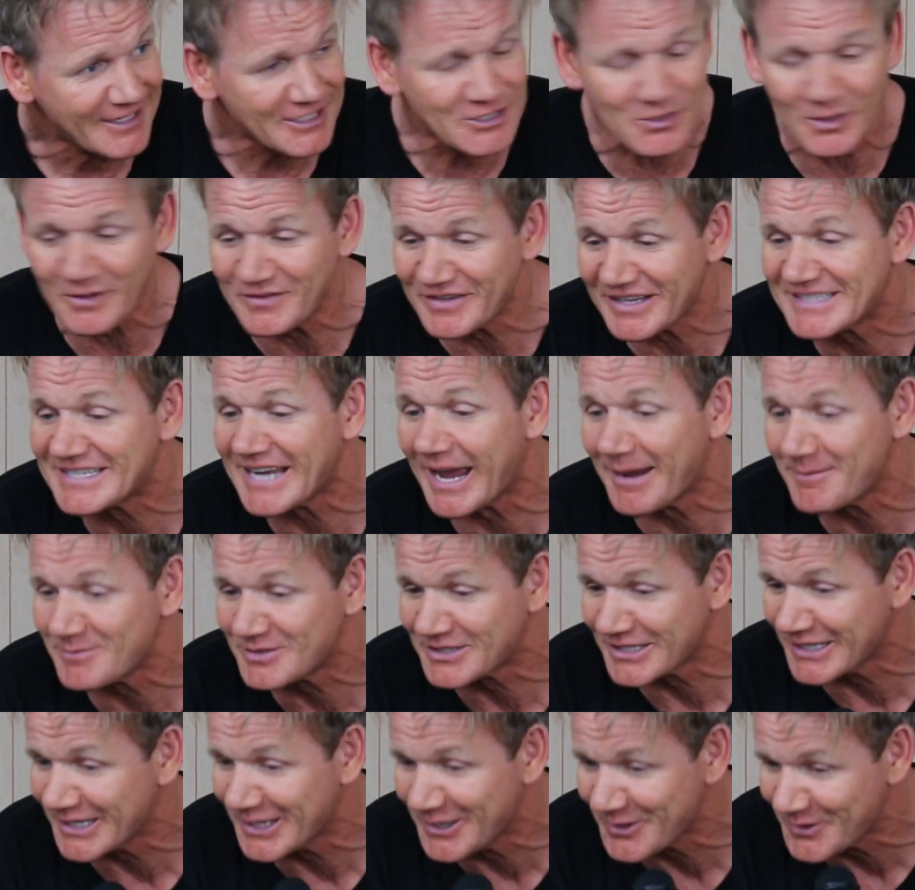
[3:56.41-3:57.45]
to attempt
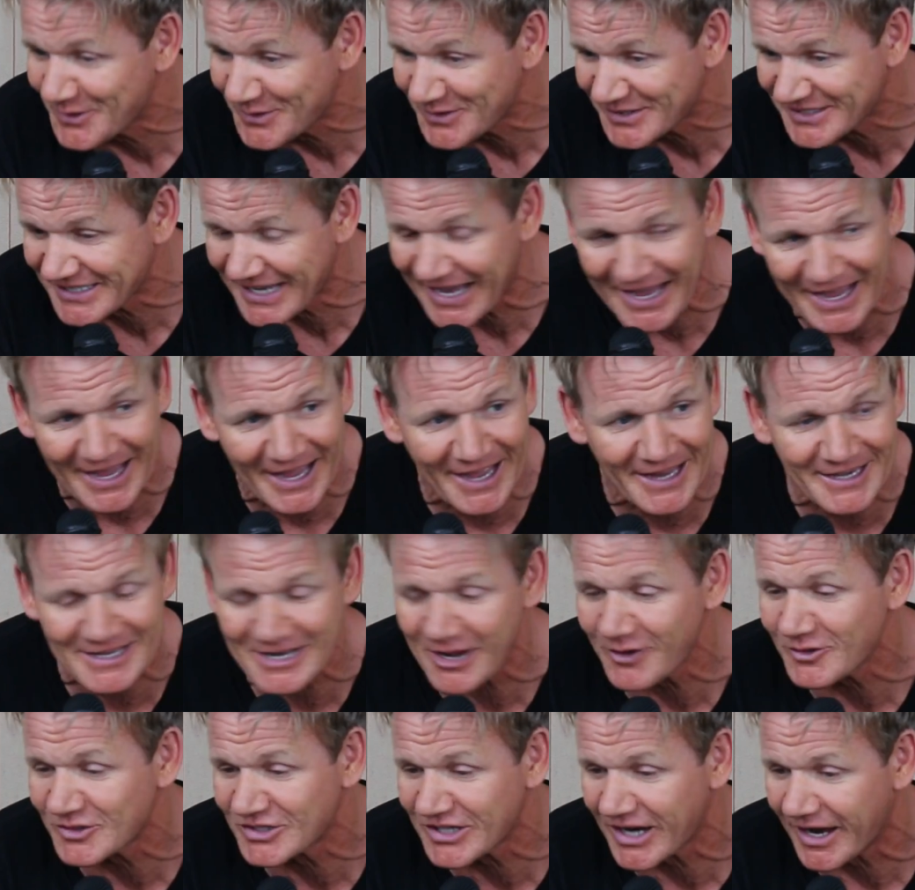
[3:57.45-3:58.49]
to lose,
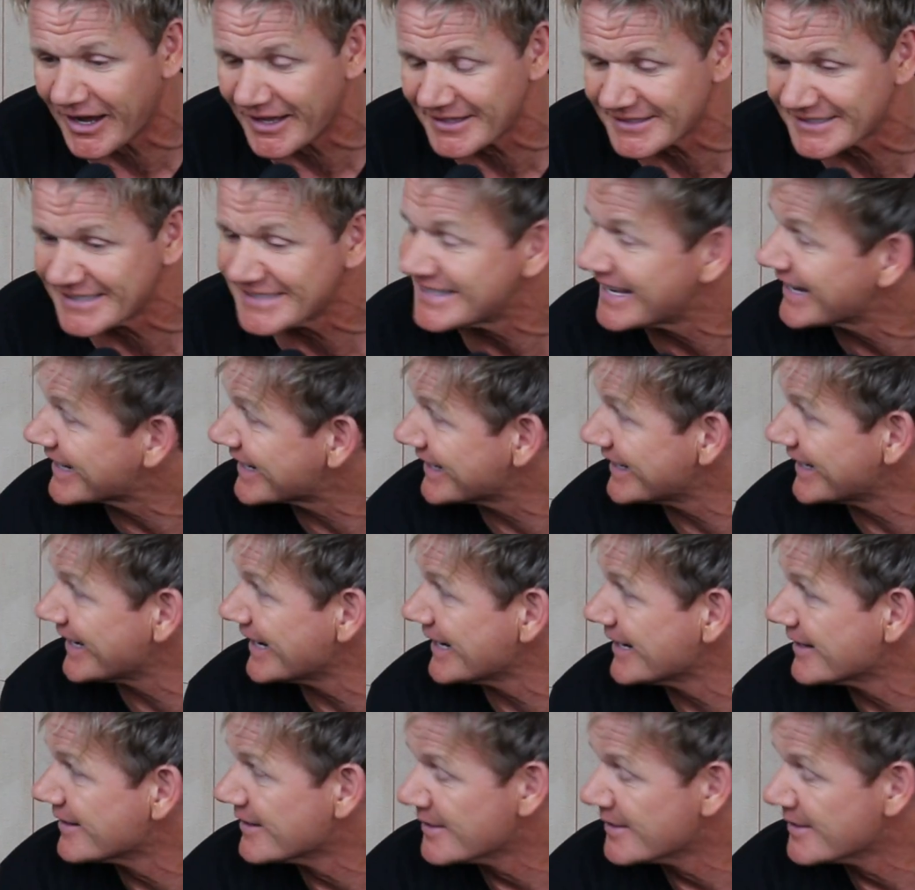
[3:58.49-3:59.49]
no chance. Secondly,